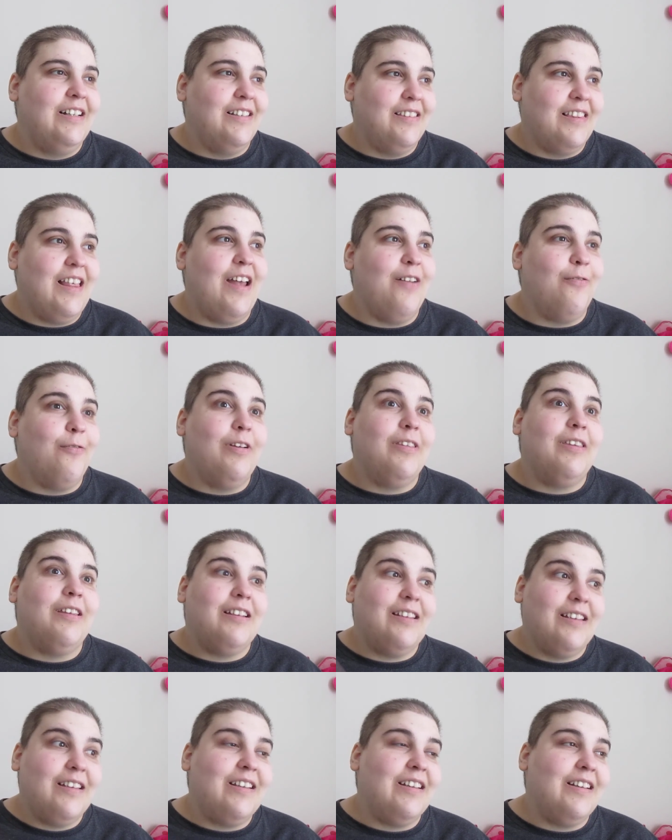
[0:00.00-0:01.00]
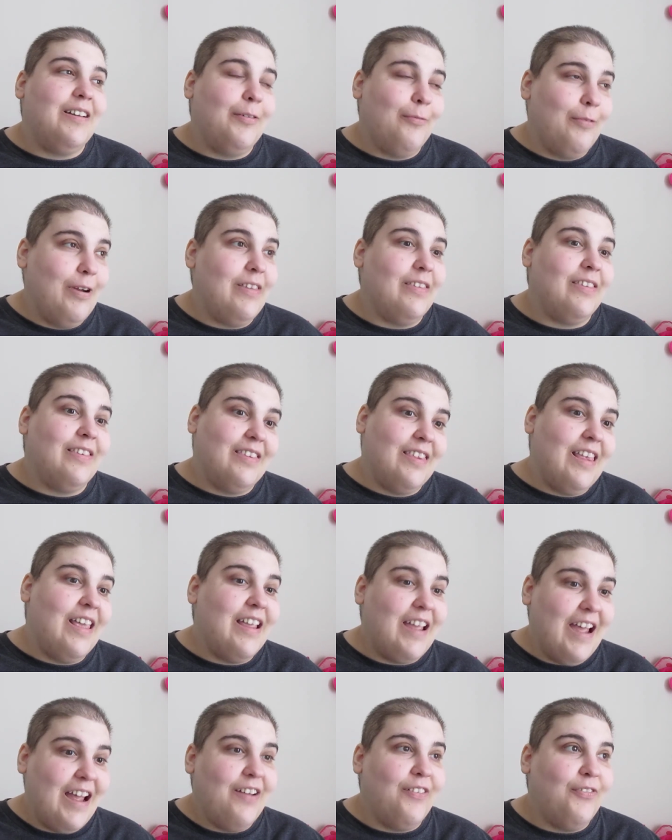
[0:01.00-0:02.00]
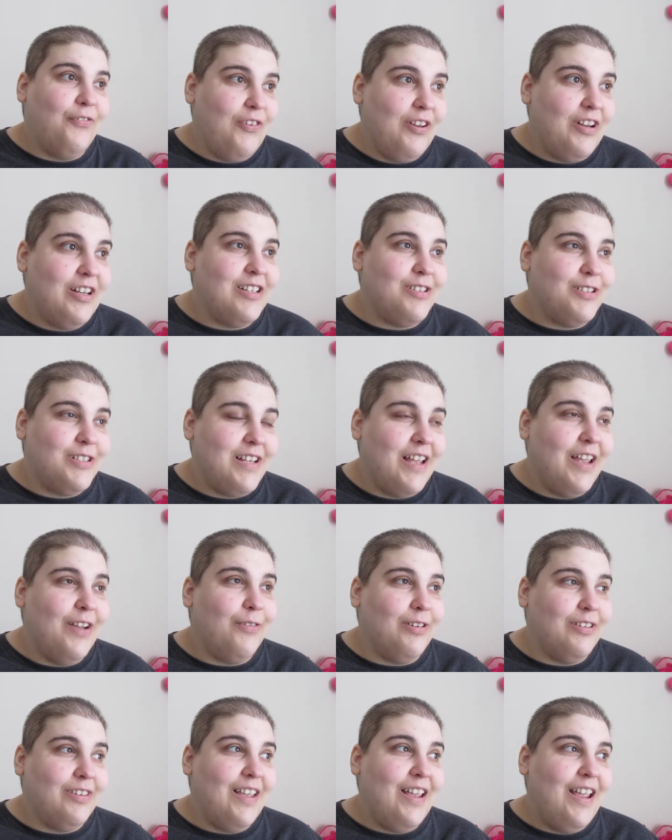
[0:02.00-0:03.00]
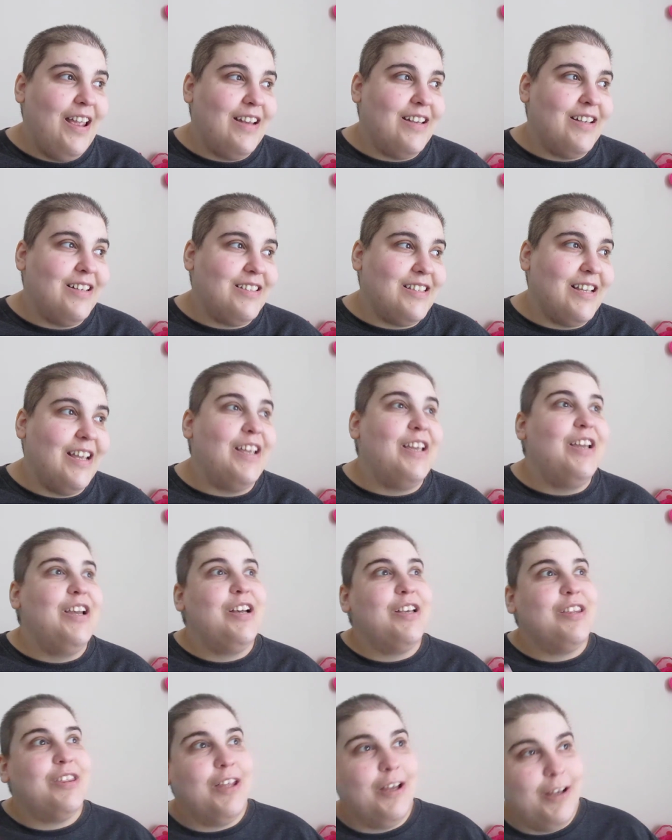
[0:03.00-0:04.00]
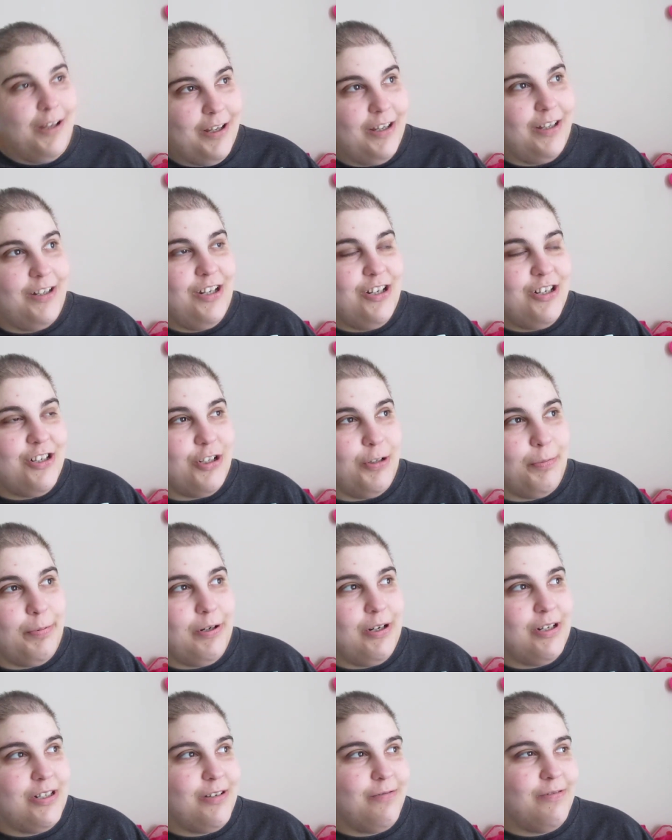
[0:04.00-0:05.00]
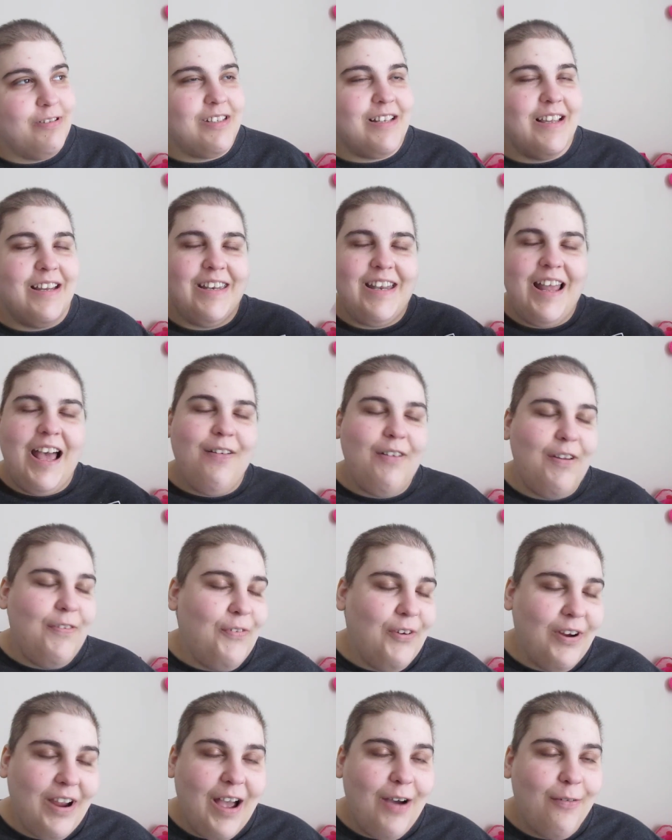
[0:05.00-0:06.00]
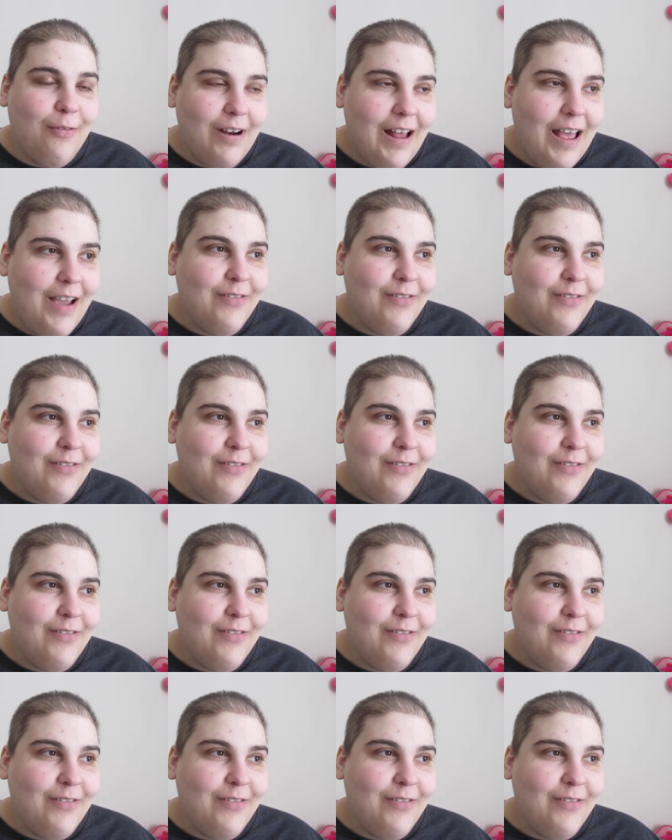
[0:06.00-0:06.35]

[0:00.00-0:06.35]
then when the when they got finished saying what they had to say, the initial person was like, now I forgot what